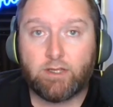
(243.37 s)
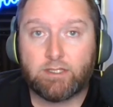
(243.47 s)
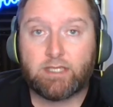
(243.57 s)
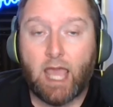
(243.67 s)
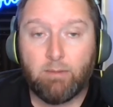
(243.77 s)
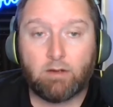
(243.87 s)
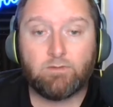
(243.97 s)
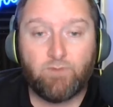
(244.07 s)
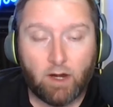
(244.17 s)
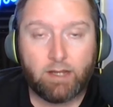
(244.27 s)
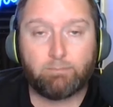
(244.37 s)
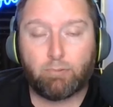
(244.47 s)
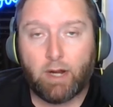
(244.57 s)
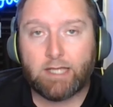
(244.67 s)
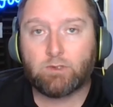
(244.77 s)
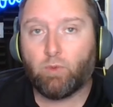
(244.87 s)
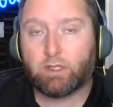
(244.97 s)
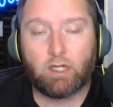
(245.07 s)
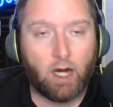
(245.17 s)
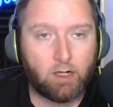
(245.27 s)
in this game. I was very impressed
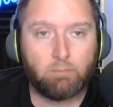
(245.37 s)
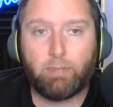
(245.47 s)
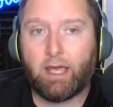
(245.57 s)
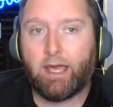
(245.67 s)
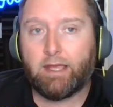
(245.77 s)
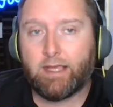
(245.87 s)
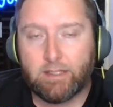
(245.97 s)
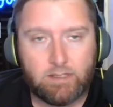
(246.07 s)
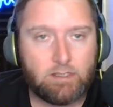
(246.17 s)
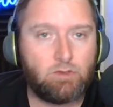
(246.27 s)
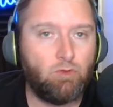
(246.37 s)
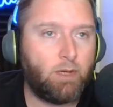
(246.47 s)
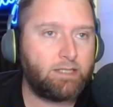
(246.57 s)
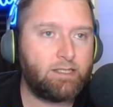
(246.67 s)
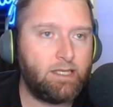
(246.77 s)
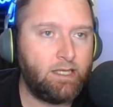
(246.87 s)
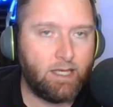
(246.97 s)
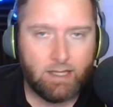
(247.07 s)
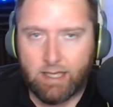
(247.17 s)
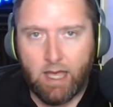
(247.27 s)
with Connor Pay, Kingsley
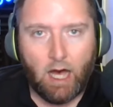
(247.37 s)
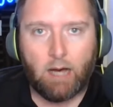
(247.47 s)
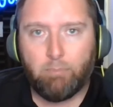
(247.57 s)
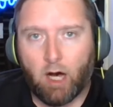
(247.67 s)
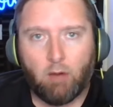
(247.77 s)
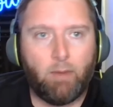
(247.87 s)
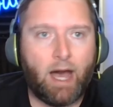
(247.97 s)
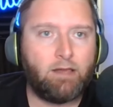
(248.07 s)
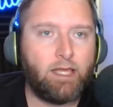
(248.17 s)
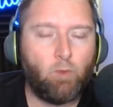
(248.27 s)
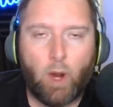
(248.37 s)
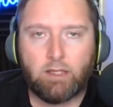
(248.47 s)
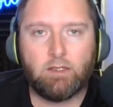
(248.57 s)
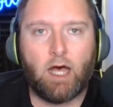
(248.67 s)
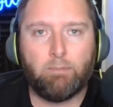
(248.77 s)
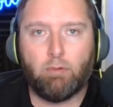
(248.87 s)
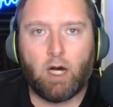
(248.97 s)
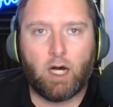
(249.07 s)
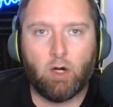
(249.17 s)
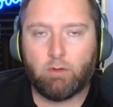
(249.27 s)
Suamataia, uh, Paul Maile, Weylin
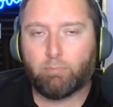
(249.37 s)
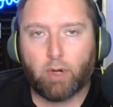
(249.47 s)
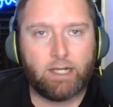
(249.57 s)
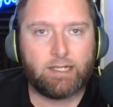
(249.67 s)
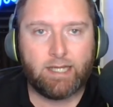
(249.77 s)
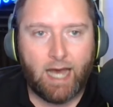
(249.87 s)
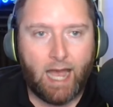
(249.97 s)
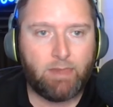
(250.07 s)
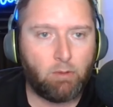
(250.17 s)
Lapuaho, and Braden Kine.